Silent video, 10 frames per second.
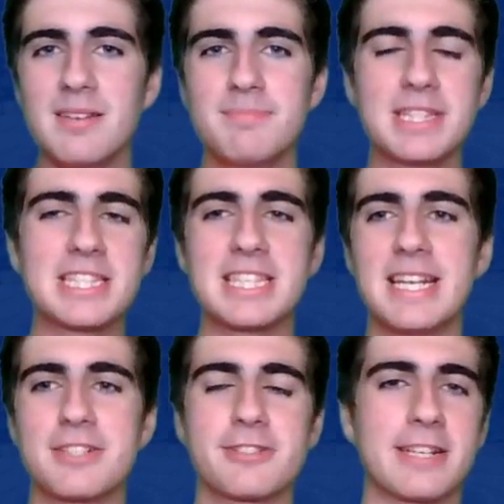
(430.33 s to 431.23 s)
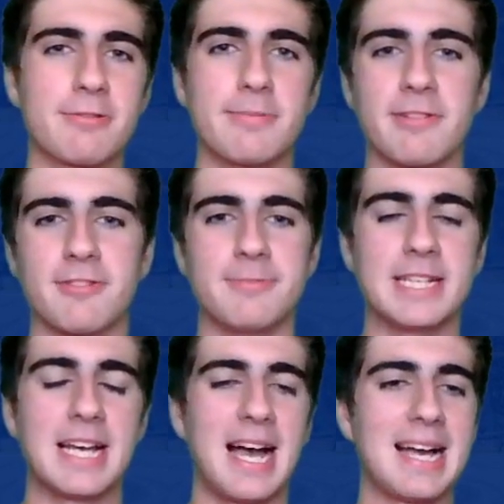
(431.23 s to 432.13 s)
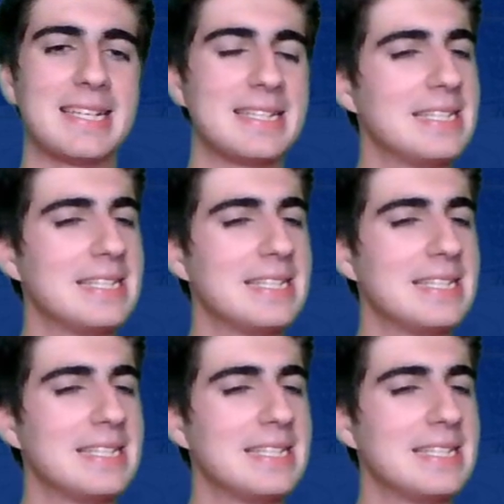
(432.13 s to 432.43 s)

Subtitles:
But this is an interesting rumor for me. I